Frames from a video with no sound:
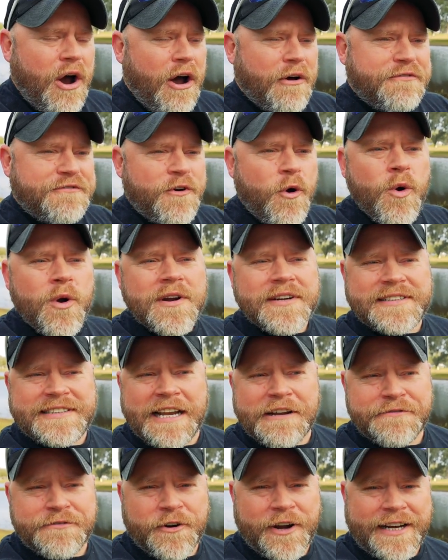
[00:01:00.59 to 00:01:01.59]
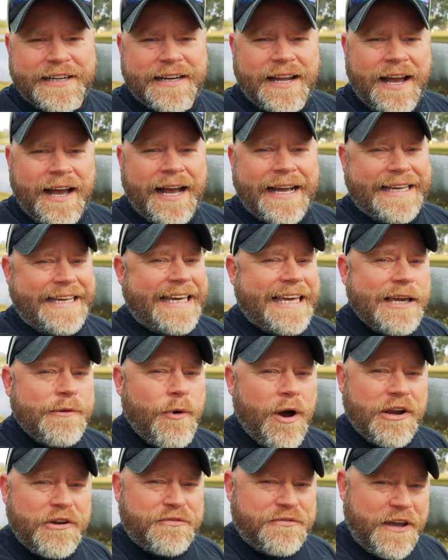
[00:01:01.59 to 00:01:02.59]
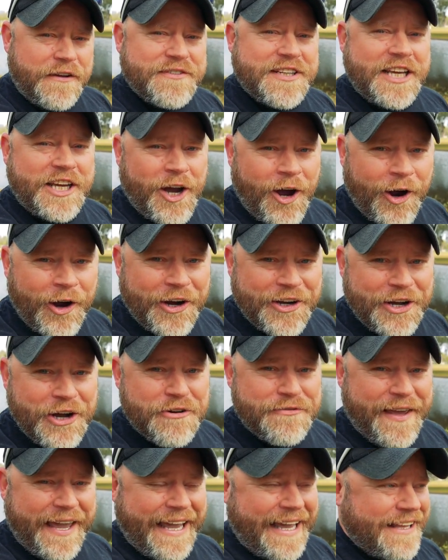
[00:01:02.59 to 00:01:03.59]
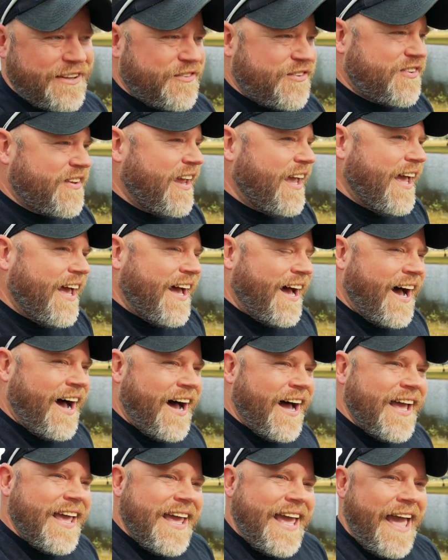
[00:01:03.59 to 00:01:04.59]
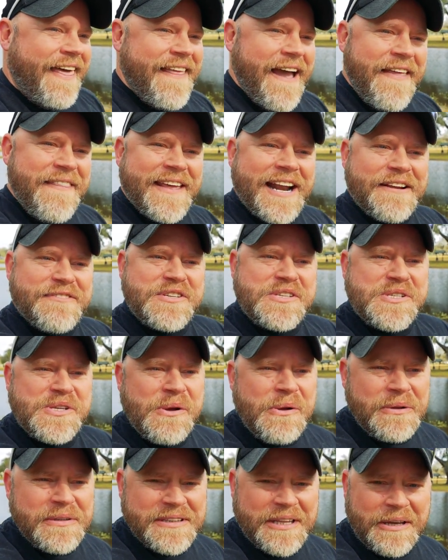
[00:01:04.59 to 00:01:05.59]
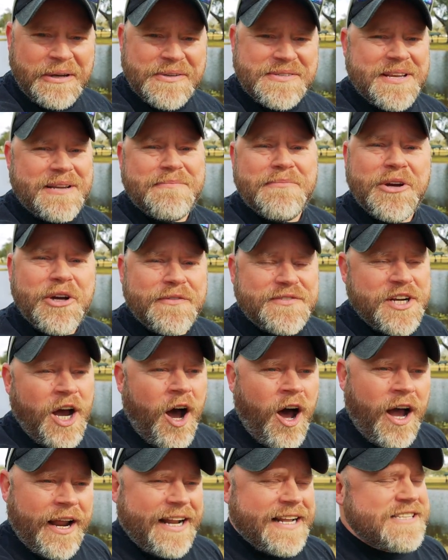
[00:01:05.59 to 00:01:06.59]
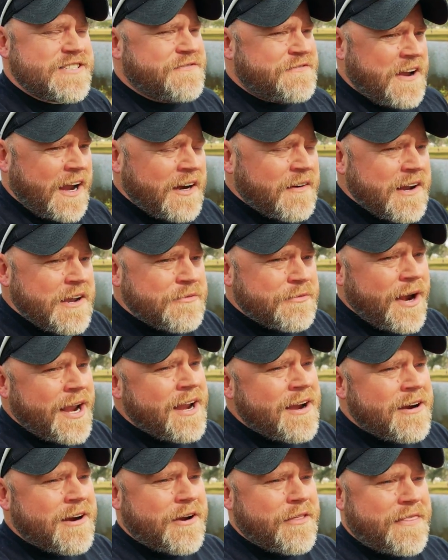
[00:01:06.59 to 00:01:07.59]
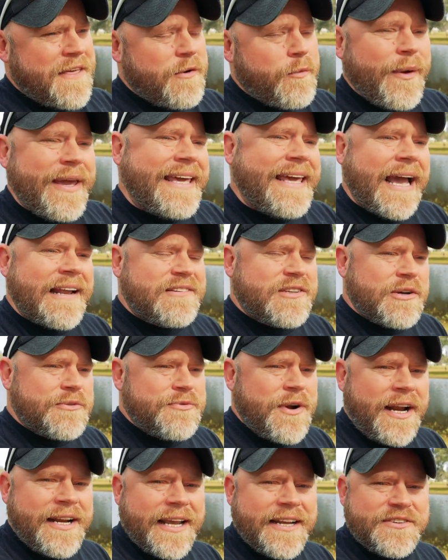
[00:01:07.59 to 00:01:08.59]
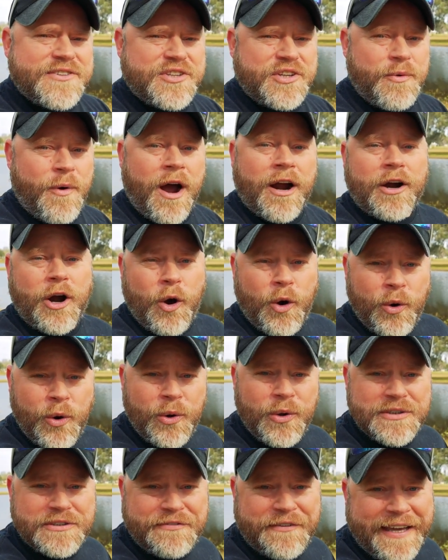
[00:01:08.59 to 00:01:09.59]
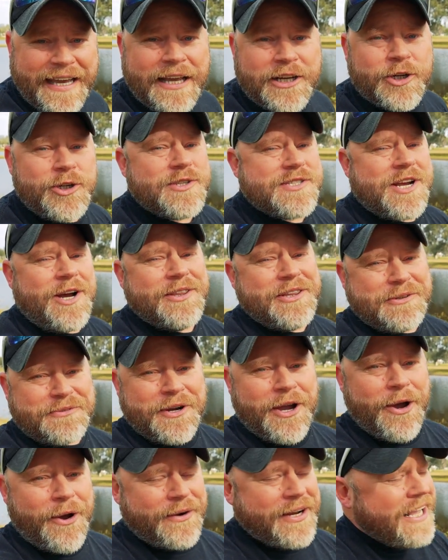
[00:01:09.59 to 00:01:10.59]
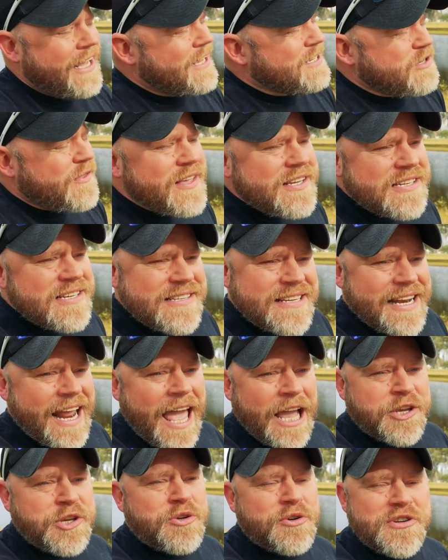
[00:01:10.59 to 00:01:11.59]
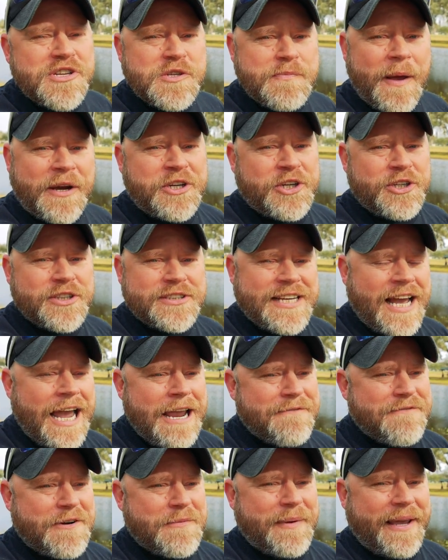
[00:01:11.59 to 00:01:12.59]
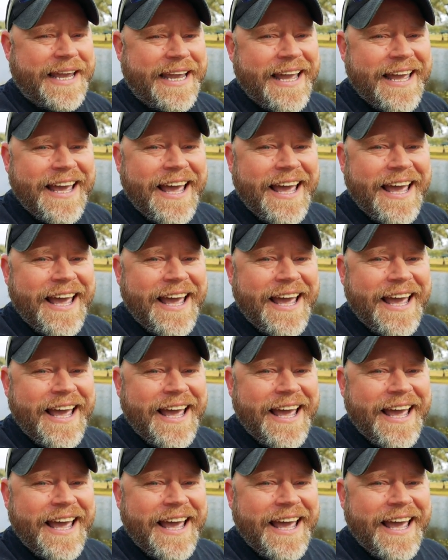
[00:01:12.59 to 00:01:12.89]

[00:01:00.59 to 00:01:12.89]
four different E150 cargo vans, and then I've sold those and moved on. It's very rare that we get to run into our old vehicles on the road. So this is an extra special time for me,